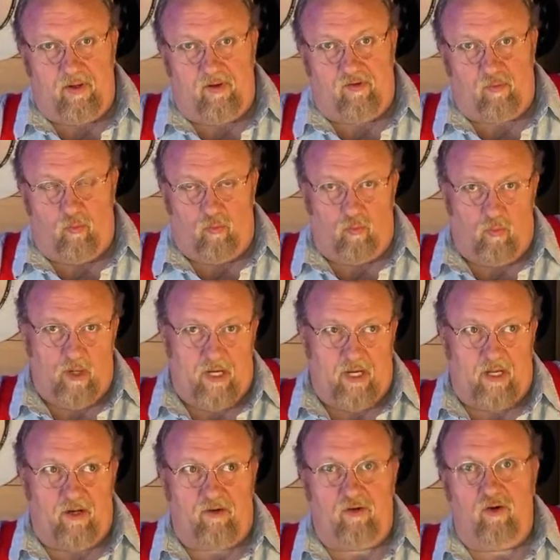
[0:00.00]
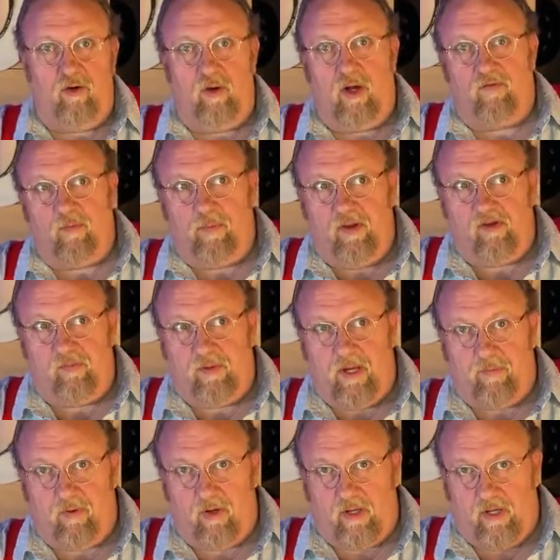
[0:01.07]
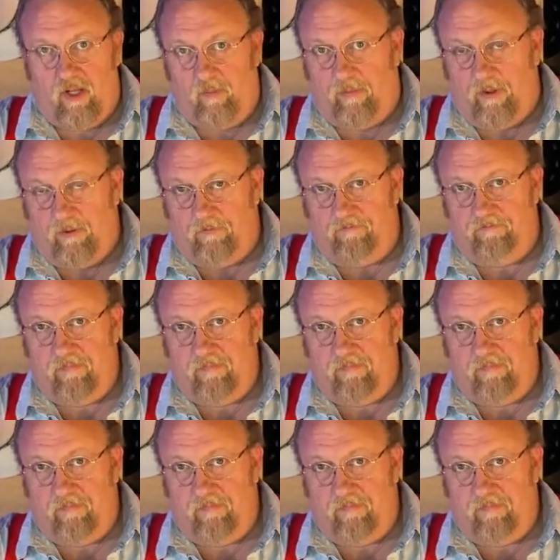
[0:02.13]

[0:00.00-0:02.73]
is reading a tune off a piece of paper going to help you.